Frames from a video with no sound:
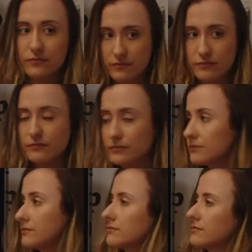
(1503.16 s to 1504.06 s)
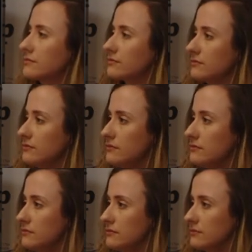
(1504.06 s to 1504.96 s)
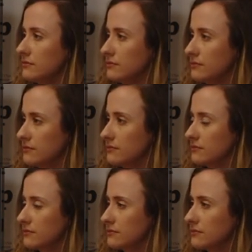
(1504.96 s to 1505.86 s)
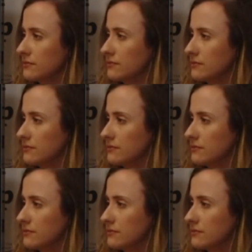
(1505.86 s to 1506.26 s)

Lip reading: [no speech]